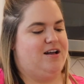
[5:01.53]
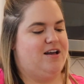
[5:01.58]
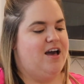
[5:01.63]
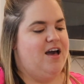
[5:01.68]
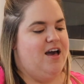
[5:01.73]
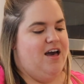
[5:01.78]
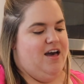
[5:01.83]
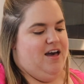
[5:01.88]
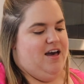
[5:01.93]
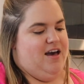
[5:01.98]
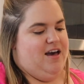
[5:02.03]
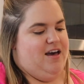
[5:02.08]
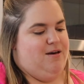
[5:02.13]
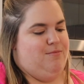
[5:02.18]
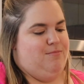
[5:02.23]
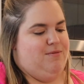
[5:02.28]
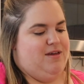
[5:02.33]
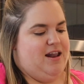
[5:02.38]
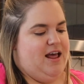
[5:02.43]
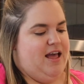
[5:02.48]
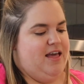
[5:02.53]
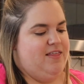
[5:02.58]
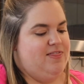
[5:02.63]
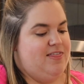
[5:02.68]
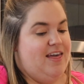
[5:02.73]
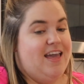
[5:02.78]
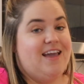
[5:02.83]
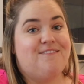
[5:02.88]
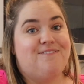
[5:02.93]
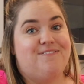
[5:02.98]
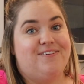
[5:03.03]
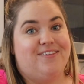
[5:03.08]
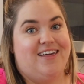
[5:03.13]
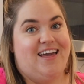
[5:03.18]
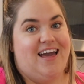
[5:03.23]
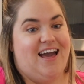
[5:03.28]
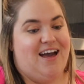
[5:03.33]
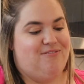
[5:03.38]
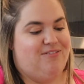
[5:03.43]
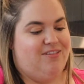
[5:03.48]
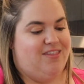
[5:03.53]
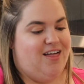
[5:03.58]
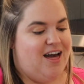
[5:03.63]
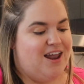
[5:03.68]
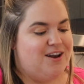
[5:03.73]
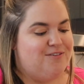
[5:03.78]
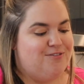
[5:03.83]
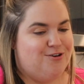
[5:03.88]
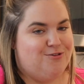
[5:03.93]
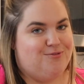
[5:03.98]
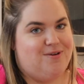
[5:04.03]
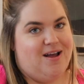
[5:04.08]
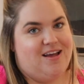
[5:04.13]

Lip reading: and I thankfully have a lot of her